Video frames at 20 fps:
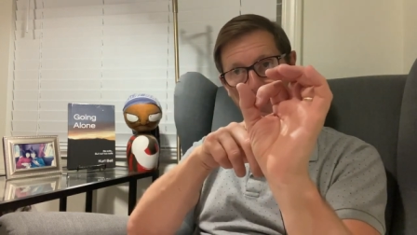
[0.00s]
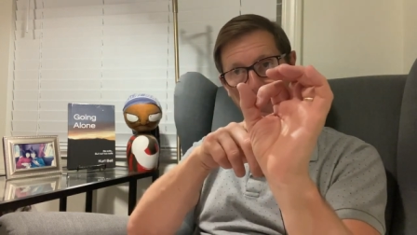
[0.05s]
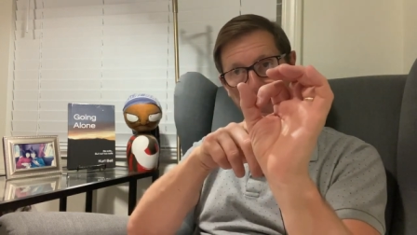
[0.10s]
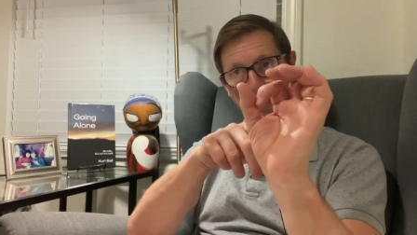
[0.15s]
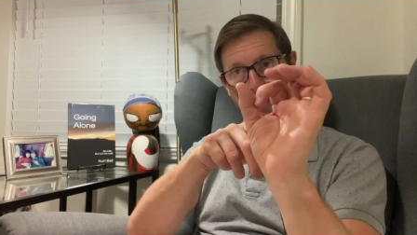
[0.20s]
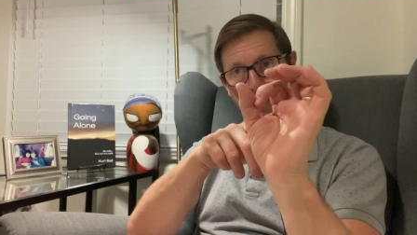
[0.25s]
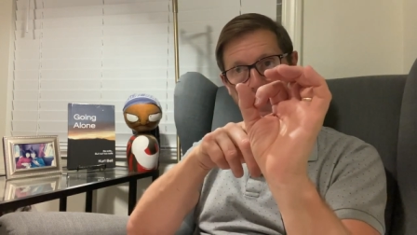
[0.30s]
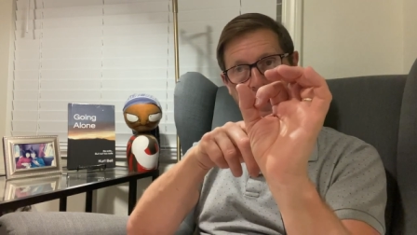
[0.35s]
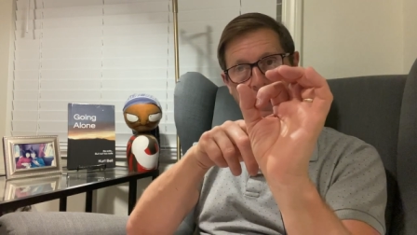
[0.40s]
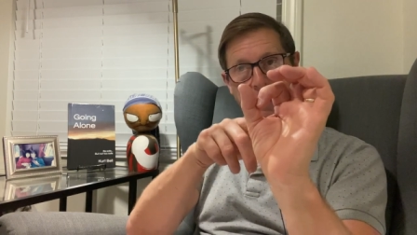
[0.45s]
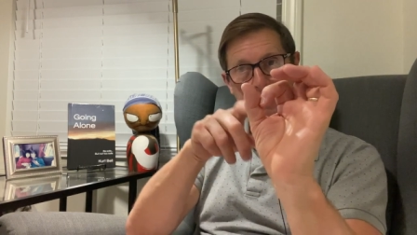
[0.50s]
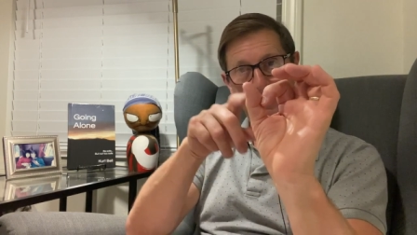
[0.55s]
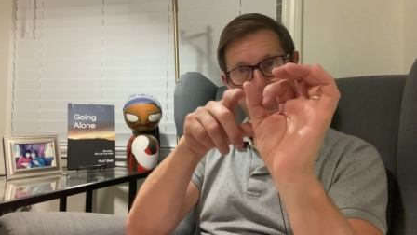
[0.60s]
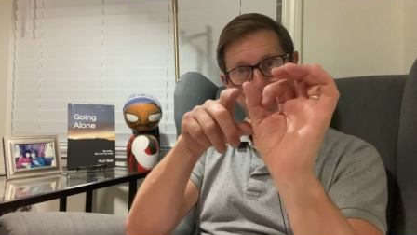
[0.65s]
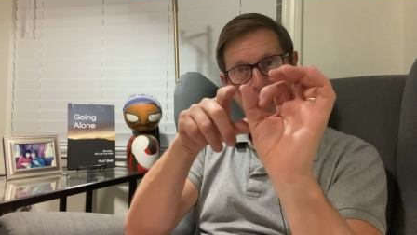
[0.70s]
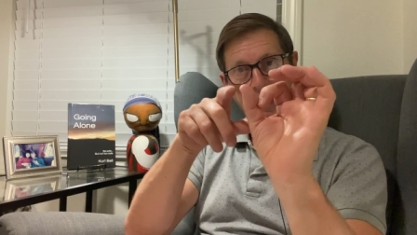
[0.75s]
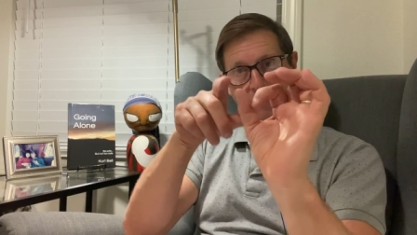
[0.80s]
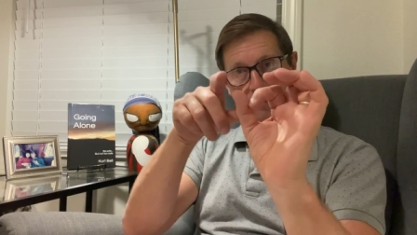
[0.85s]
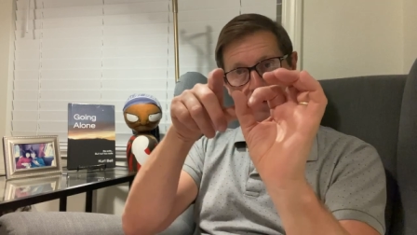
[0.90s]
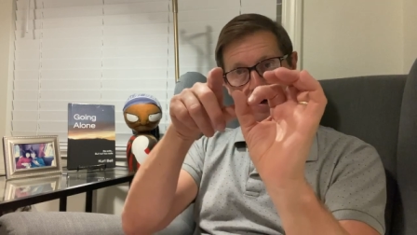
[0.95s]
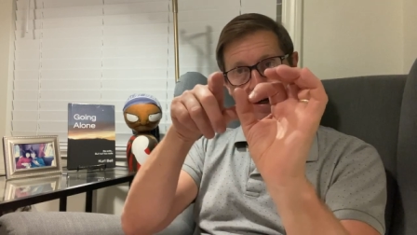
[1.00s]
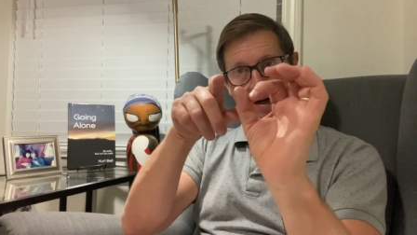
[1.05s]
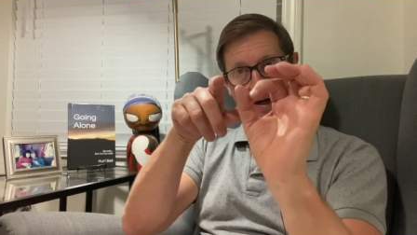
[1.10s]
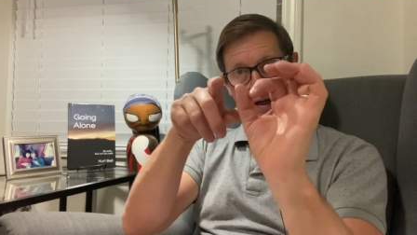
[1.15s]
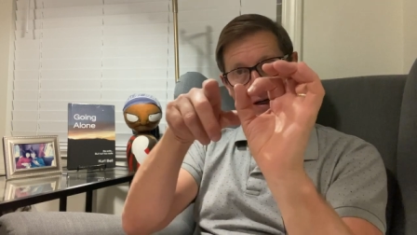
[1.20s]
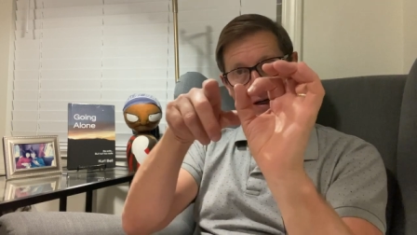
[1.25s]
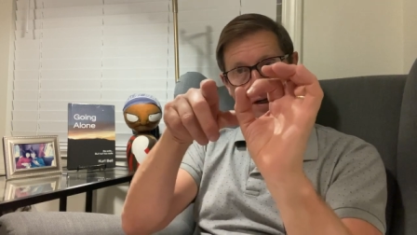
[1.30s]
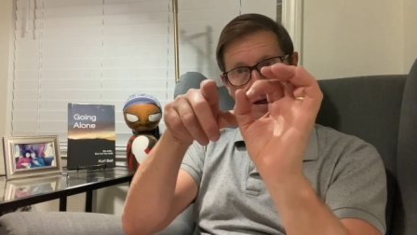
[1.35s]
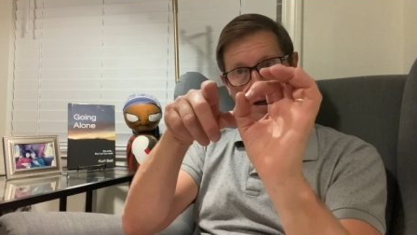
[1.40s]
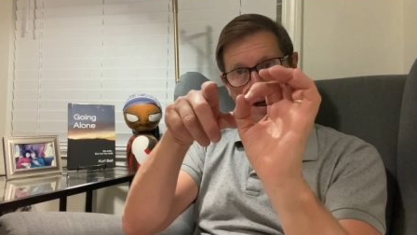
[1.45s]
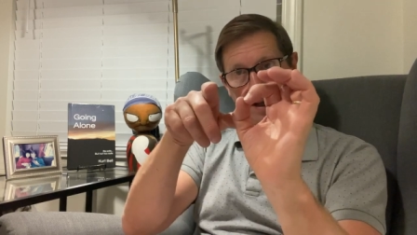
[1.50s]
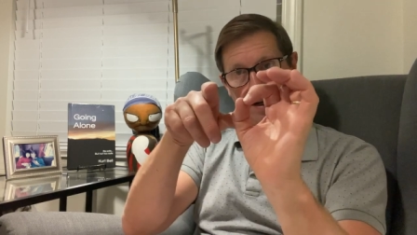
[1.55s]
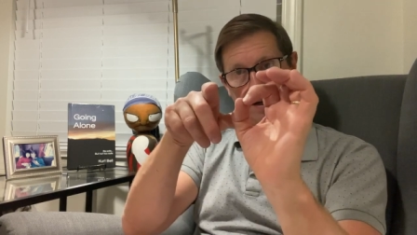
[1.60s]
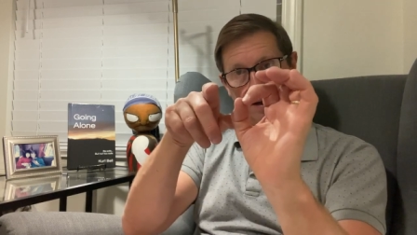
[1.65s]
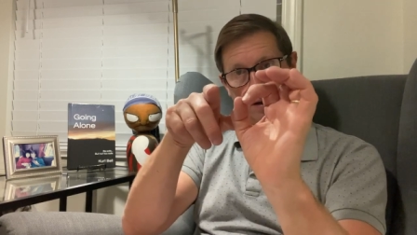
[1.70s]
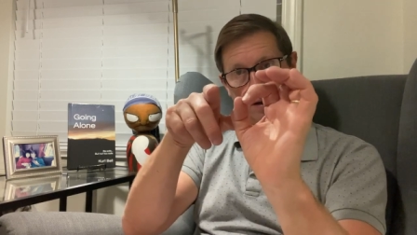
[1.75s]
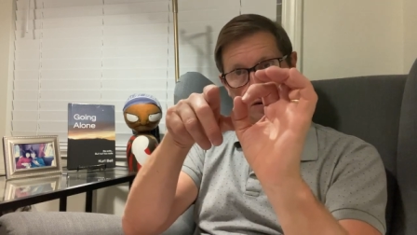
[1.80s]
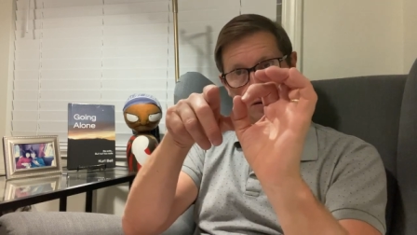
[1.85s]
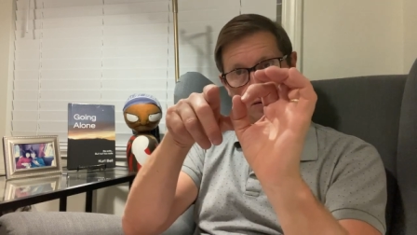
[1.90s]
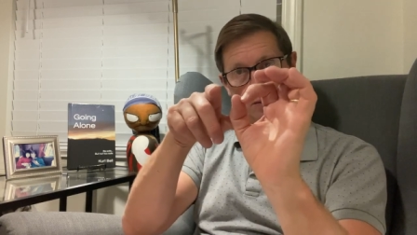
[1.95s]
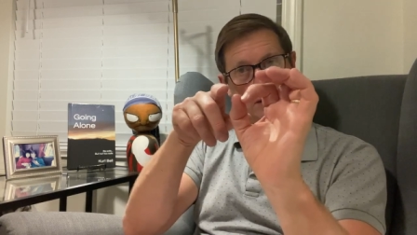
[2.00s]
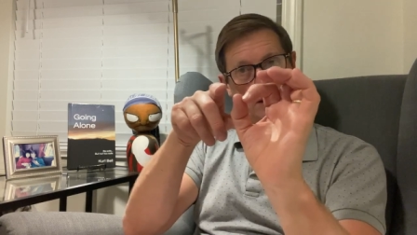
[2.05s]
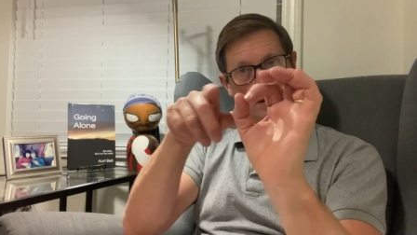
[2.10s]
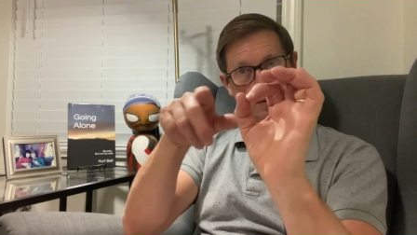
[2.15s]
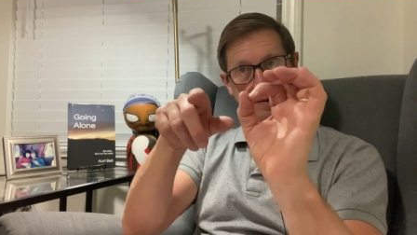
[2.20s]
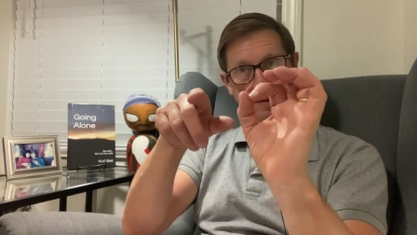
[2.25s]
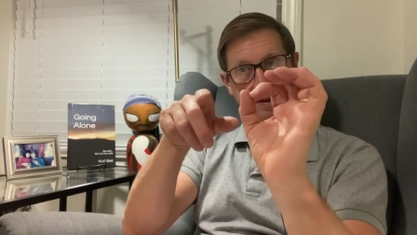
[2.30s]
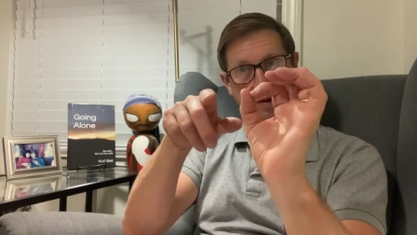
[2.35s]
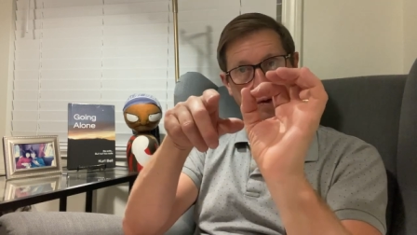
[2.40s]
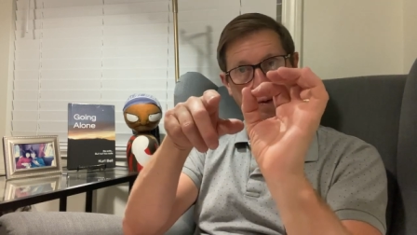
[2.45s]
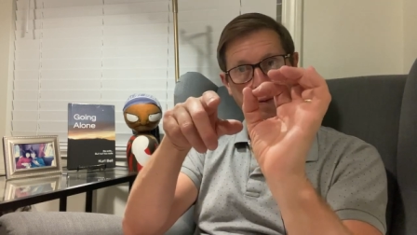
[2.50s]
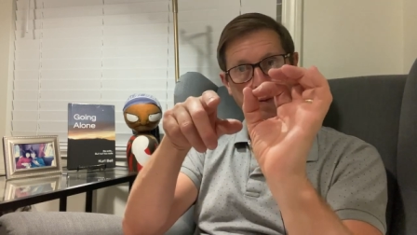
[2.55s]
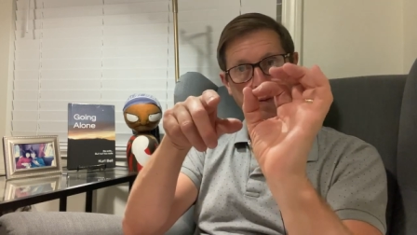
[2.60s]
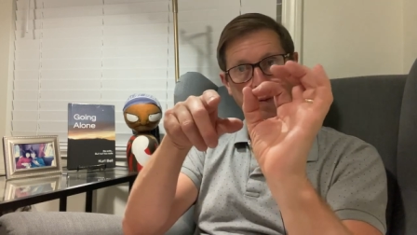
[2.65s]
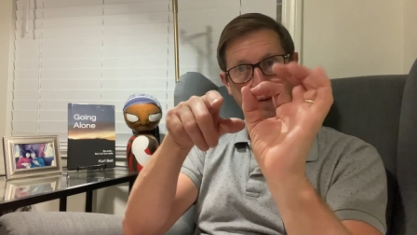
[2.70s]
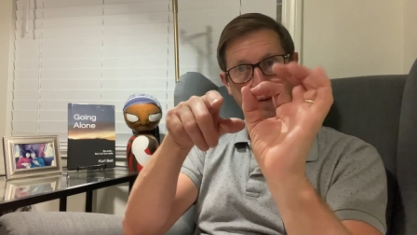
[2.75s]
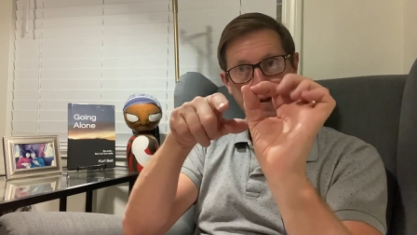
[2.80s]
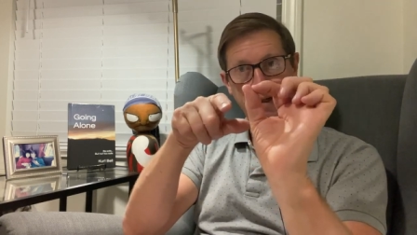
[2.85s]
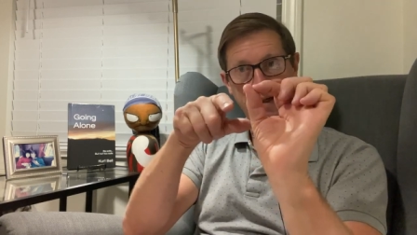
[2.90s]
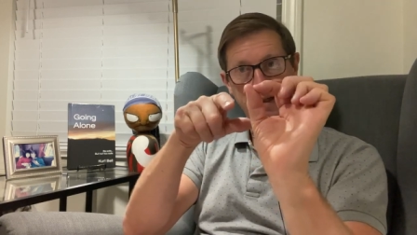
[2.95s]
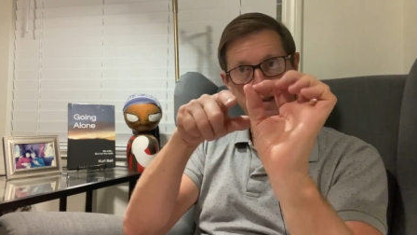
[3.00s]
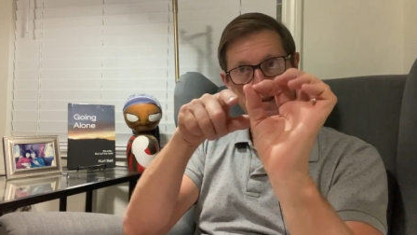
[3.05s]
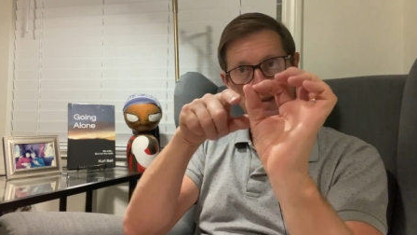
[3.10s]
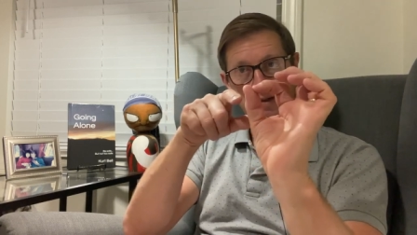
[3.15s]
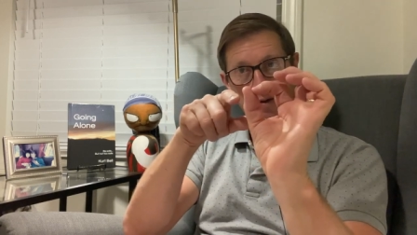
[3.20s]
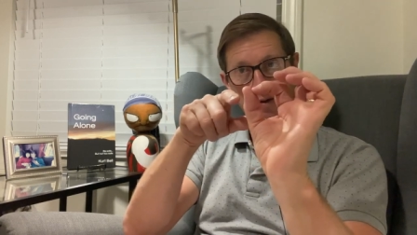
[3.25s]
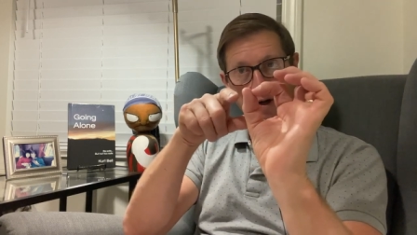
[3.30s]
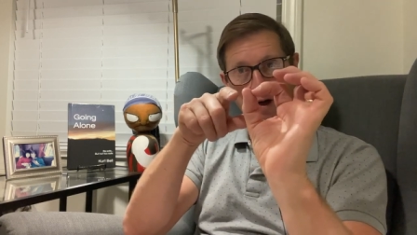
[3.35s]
We don't get upset if we're not close because we know that it's